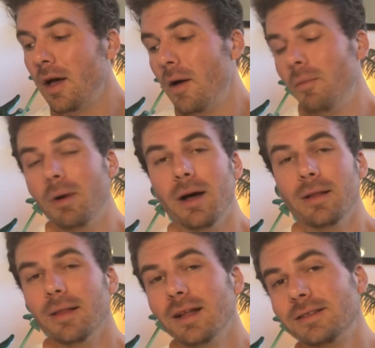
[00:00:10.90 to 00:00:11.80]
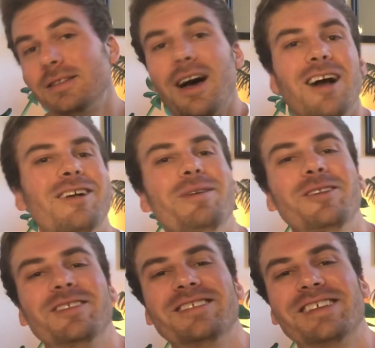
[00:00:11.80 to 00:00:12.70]
But let's talk about
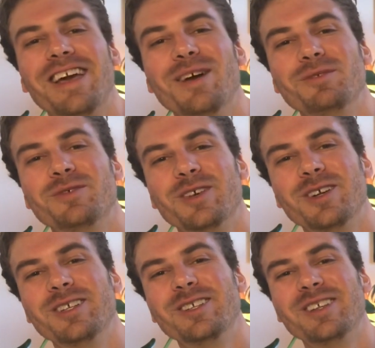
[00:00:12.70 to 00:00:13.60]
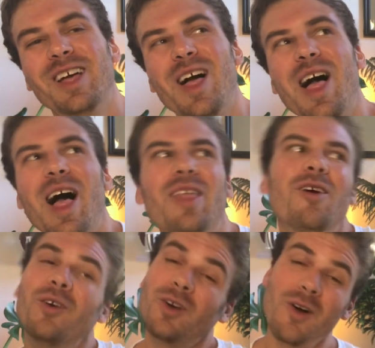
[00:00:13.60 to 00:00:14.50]
the scams first, and then
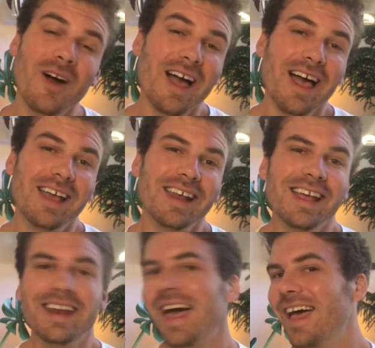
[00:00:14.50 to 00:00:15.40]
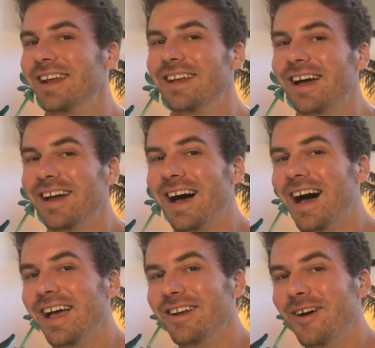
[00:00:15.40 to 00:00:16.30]
we'll go ahead and end on a
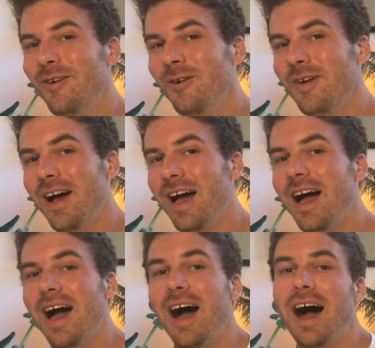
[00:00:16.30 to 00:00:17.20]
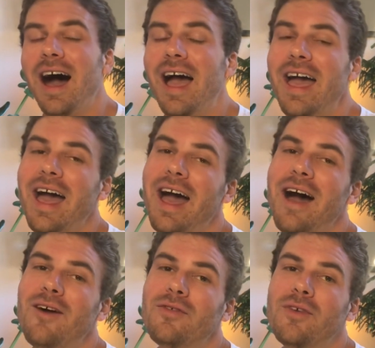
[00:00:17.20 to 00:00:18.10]
high note. I
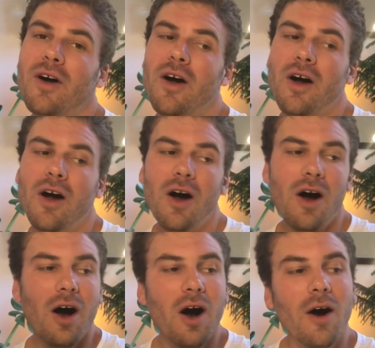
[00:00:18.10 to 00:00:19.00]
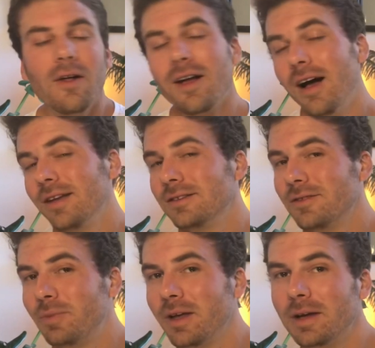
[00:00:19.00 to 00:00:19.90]
have all kinds of
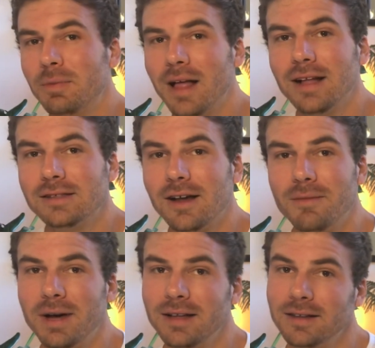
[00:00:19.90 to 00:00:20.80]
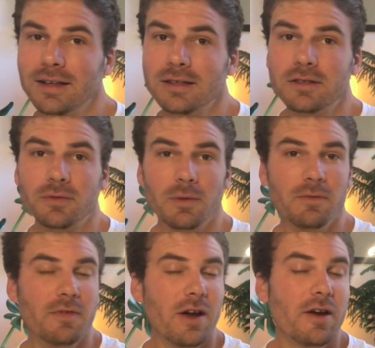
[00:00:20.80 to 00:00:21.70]
pink plants on my list, from
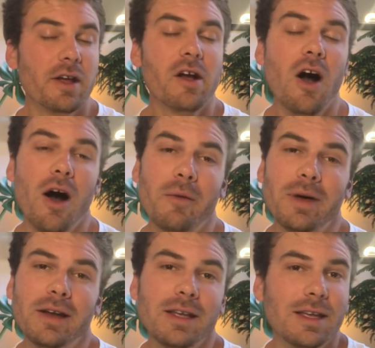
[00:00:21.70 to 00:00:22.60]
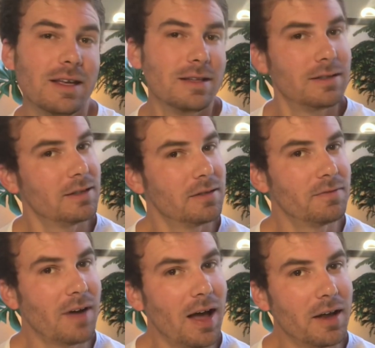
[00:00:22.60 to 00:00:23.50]
very common, easy to
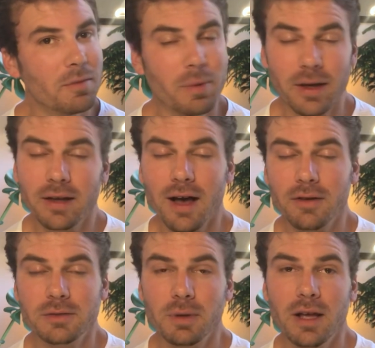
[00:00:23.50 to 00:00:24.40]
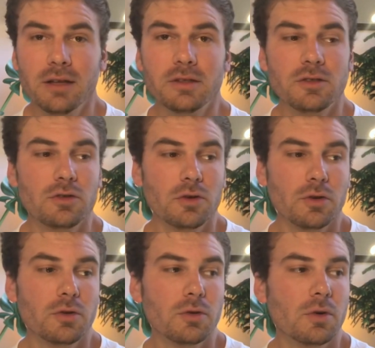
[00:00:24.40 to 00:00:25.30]
find pink houseplants
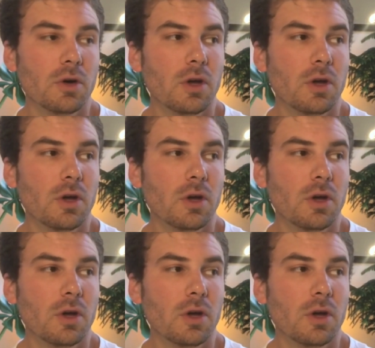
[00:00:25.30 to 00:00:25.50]
to